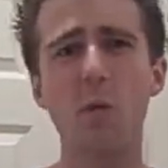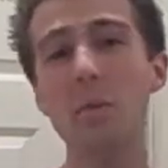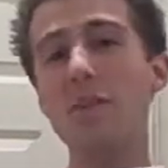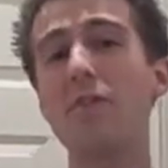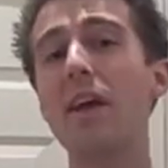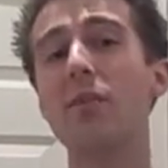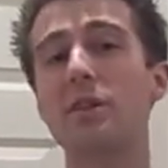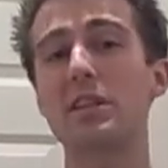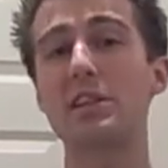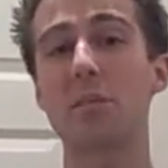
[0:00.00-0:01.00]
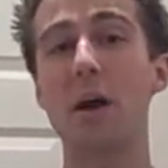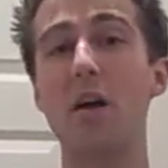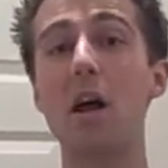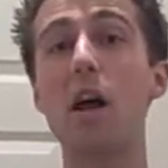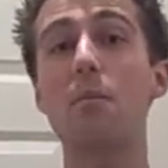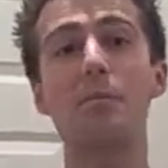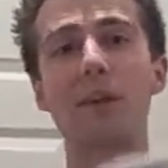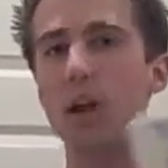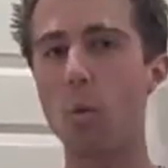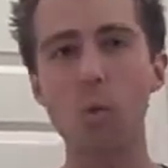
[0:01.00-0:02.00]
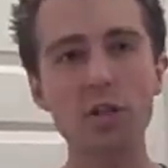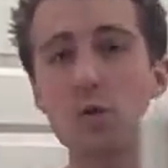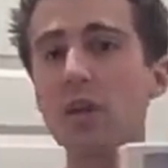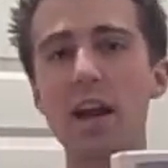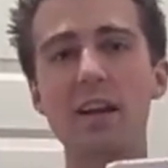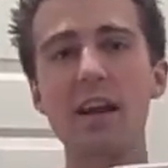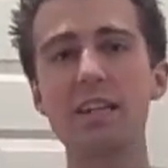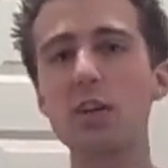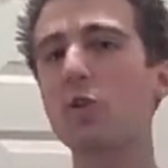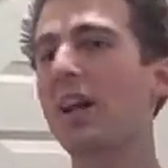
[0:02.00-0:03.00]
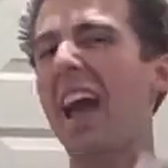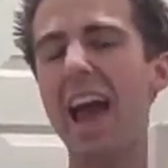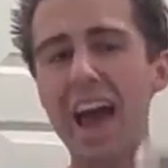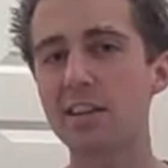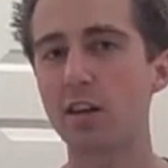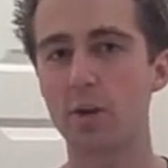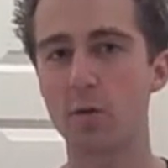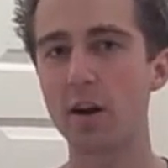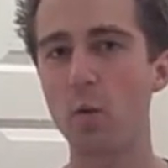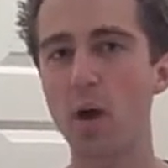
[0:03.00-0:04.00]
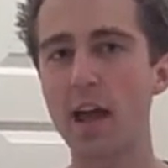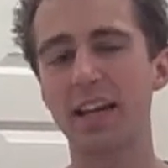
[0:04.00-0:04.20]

One of my favorites is about you know, once you've got an idea, you got to act on it right away.